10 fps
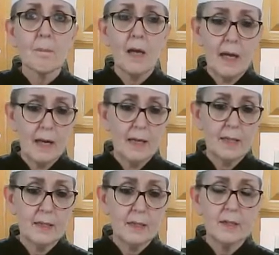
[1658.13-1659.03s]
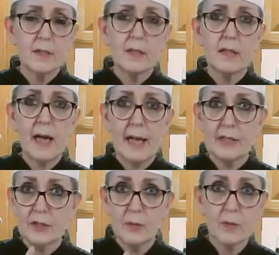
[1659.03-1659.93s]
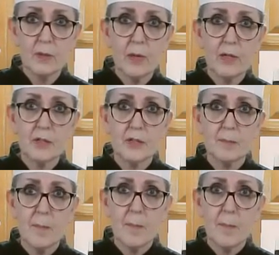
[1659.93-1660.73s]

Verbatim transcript: and it'll ask you one question,